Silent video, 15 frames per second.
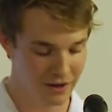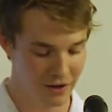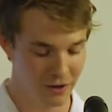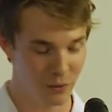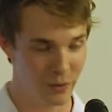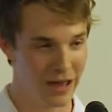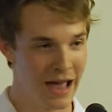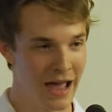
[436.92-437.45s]

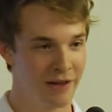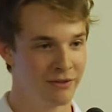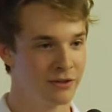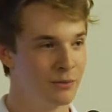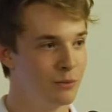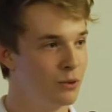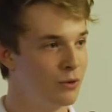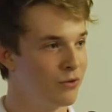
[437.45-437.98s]
We have
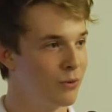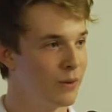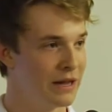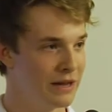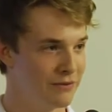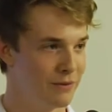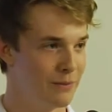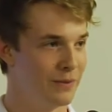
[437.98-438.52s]
to move
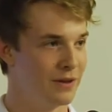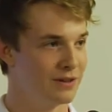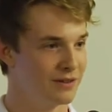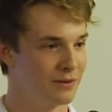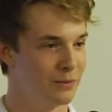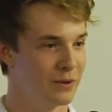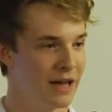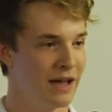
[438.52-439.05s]
away from this,
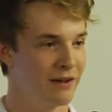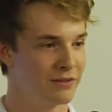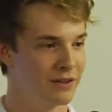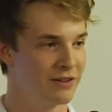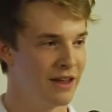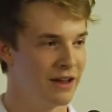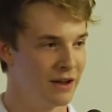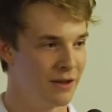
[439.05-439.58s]
and we have to
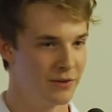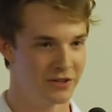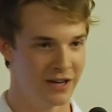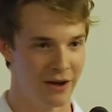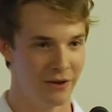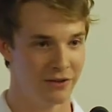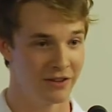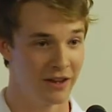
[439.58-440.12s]
take on the
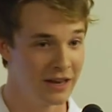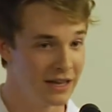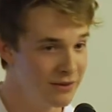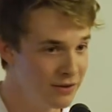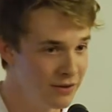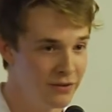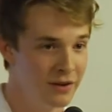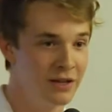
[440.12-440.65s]
challenge that
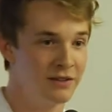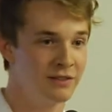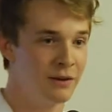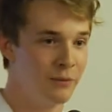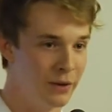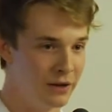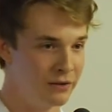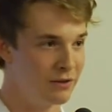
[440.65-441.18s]
even if it is
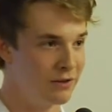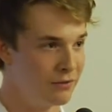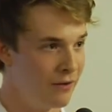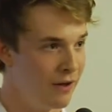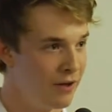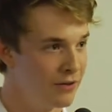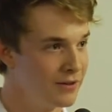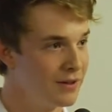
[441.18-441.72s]
someone else's
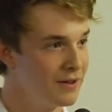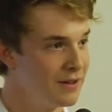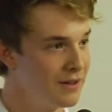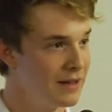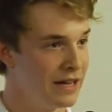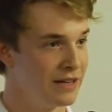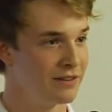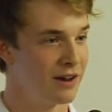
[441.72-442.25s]
fault,
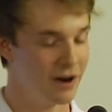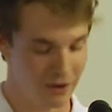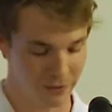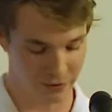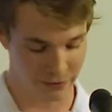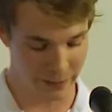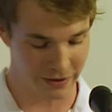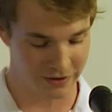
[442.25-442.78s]
it's our
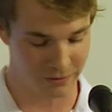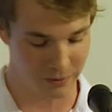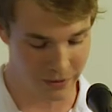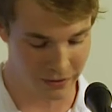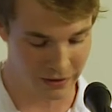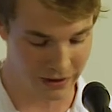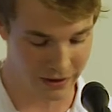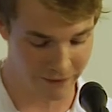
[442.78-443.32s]

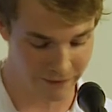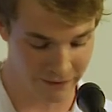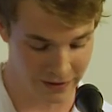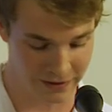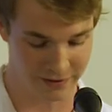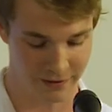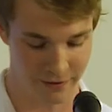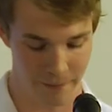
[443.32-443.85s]
responsibility to
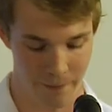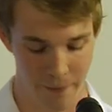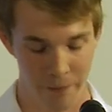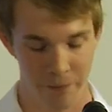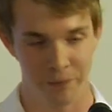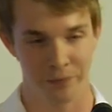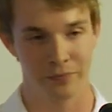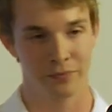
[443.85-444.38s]
fix them.
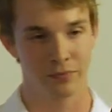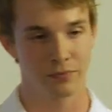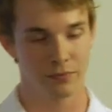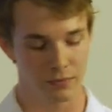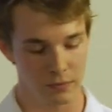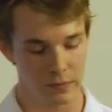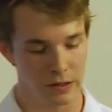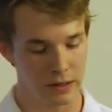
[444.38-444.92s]

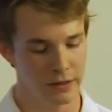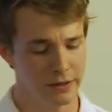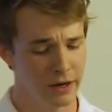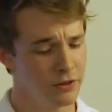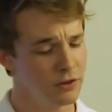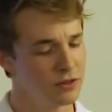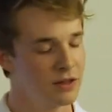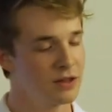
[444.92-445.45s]

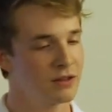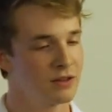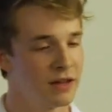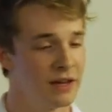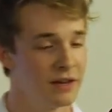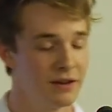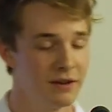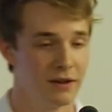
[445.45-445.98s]
Another thing
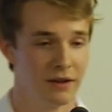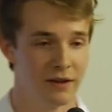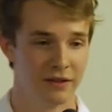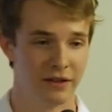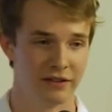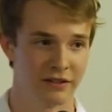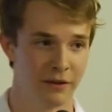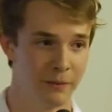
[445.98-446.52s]
that
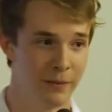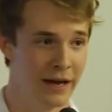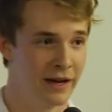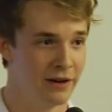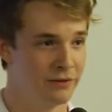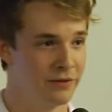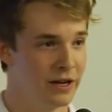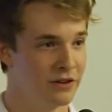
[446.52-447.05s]
this
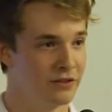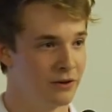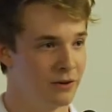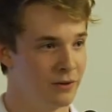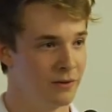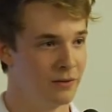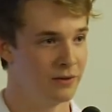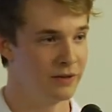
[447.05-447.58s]
combative
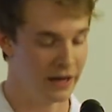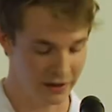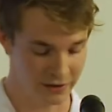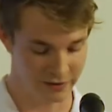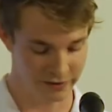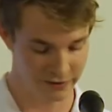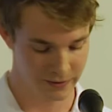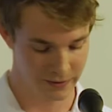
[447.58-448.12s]
nature
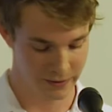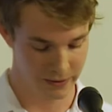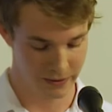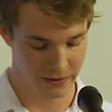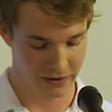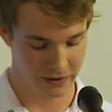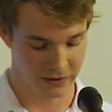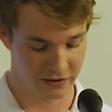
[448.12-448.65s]
does
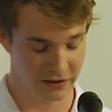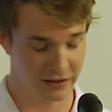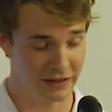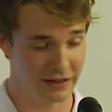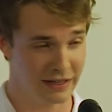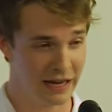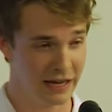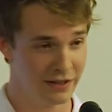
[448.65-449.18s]
is it
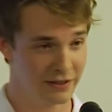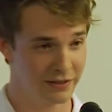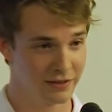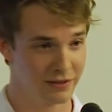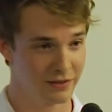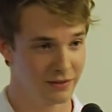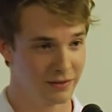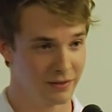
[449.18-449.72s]

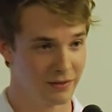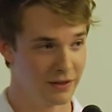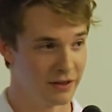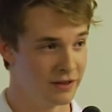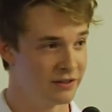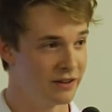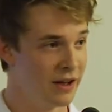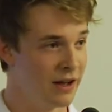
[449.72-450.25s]
negates the
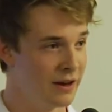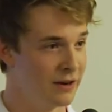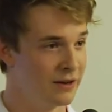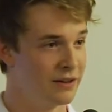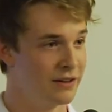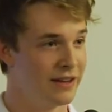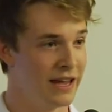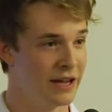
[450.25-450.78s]
desire
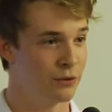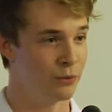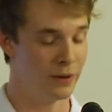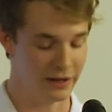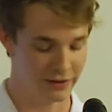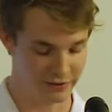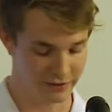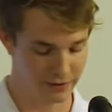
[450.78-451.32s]
to take
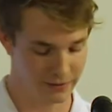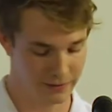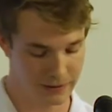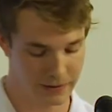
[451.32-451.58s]
risk.